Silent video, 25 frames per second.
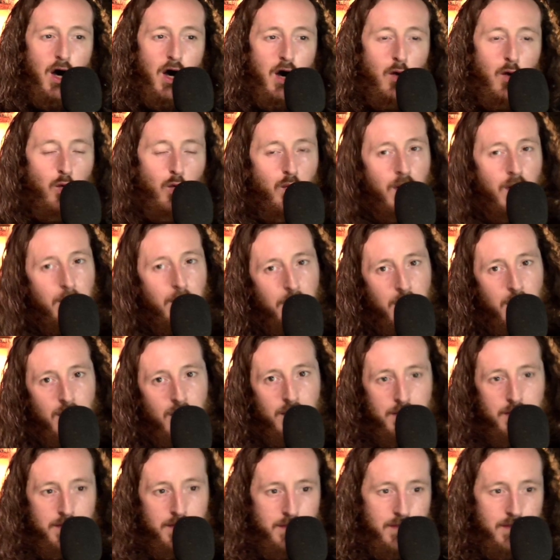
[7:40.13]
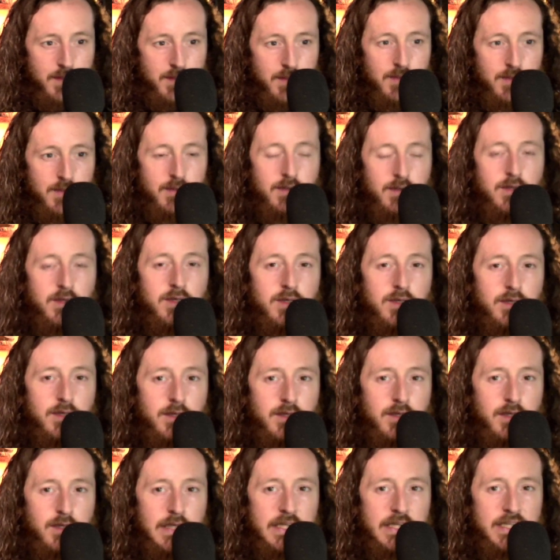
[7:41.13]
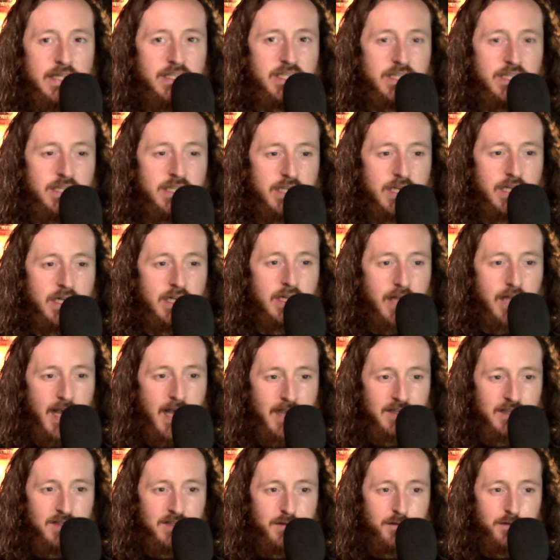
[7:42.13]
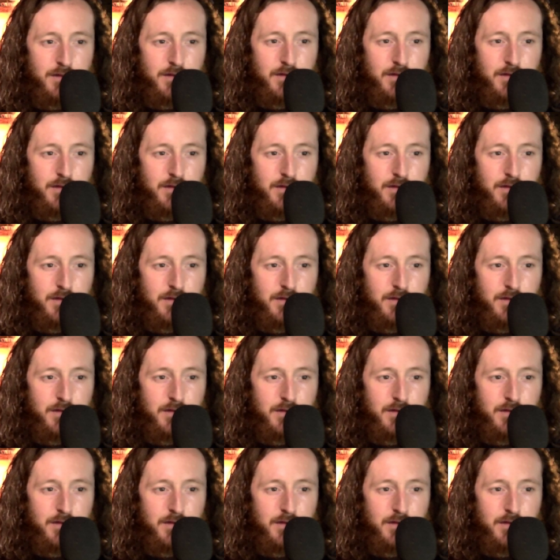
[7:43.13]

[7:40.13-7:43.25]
ripple into the collective.